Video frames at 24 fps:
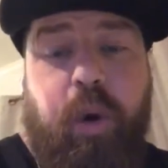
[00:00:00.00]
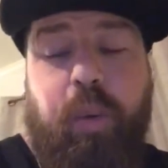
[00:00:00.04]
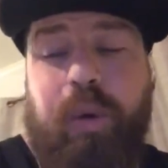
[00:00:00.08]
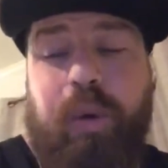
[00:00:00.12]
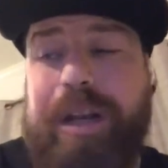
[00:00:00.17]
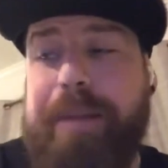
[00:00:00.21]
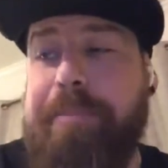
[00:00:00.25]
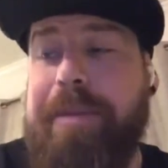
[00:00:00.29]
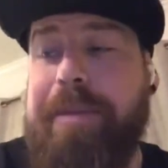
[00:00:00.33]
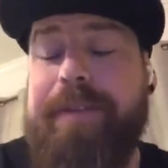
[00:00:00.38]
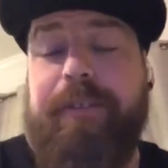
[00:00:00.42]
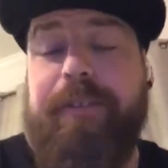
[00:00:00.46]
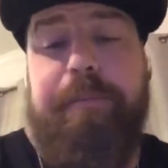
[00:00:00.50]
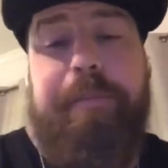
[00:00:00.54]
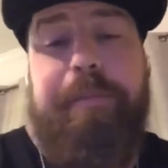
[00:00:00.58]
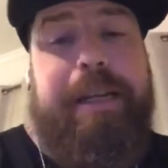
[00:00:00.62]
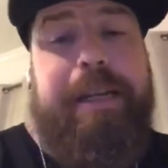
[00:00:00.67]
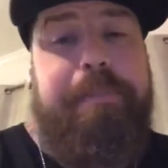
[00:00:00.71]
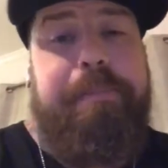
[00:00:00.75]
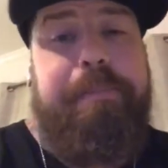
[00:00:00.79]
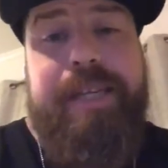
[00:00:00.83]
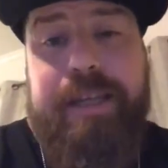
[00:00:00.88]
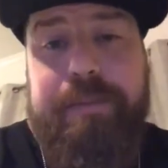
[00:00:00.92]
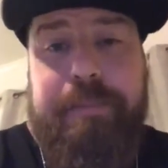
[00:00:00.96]
what it meant for me
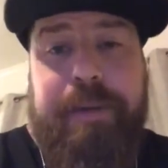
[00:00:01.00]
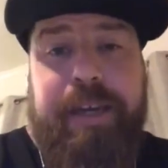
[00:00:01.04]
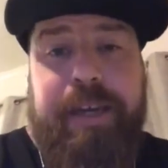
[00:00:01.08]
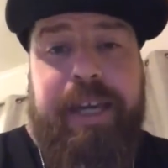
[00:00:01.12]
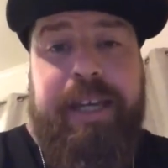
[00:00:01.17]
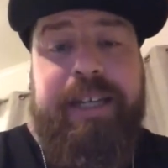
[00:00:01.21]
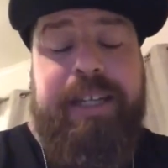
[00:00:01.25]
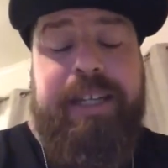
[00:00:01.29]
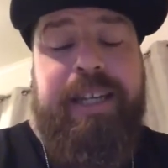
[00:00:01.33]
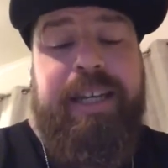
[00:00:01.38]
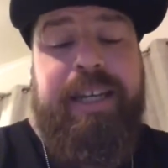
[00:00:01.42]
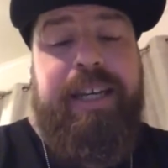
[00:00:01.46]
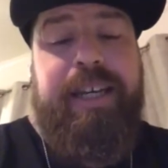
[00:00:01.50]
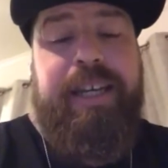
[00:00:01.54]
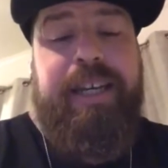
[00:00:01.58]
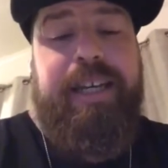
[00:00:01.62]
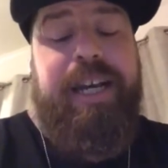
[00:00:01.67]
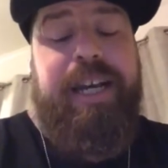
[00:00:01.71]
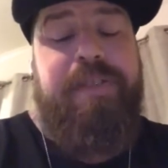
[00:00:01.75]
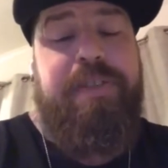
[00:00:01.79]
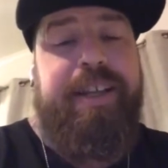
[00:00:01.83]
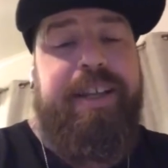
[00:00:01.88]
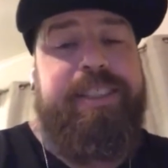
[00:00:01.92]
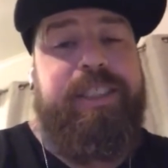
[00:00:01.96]
to be a man
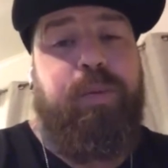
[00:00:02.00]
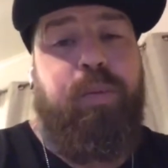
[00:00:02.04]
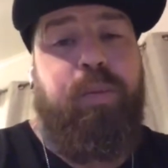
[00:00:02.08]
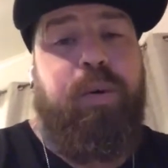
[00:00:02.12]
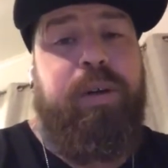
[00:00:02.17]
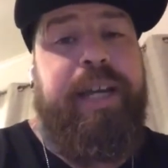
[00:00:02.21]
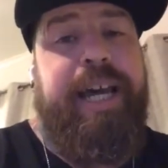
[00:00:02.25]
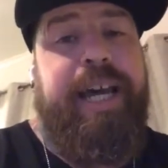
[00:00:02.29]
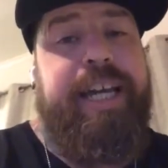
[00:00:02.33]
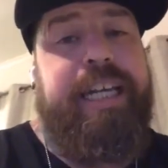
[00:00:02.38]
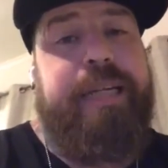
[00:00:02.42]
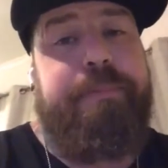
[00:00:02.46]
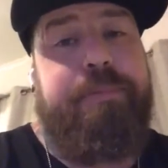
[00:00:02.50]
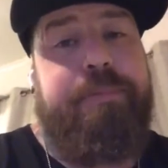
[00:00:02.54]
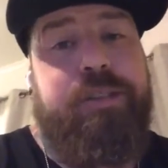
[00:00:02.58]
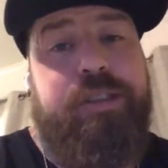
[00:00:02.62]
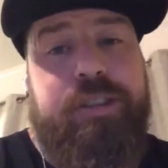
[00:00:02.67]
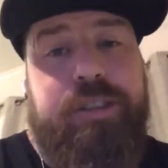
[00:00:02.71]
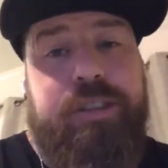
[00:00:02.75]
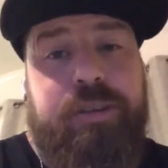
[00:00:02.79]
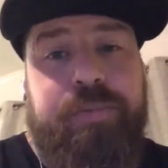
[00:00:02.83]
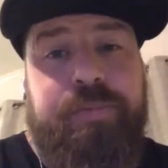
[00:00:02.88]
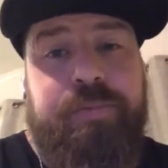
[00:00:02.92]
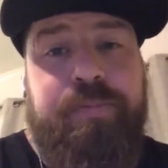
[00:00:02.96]
and the things that one had to
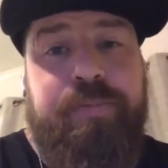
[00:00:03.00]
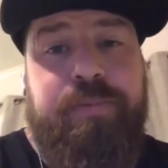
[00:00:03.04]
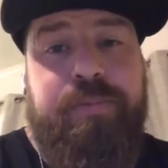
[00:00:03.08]
pursue.